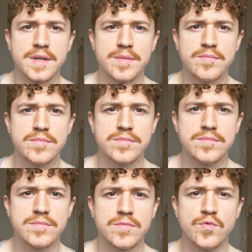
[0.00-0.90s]

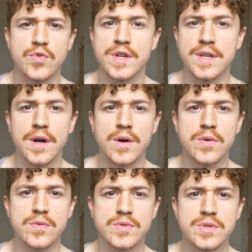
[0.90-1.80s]
of runny
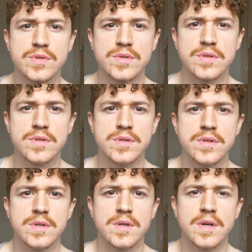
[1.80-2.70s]
nose,
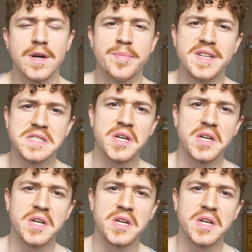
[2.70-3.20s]
a bit of